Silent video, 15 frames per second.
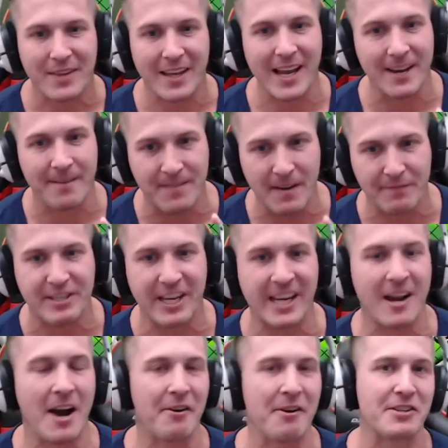and
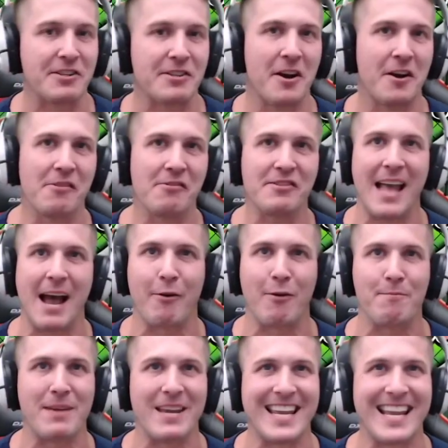1,500 stones, that
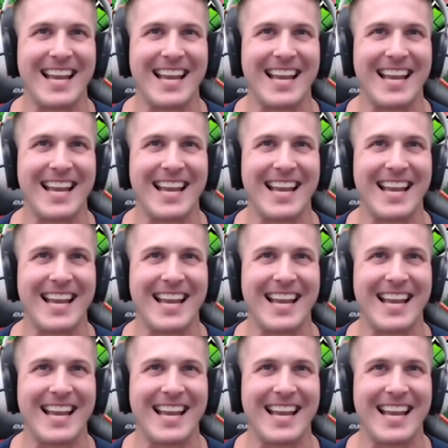would be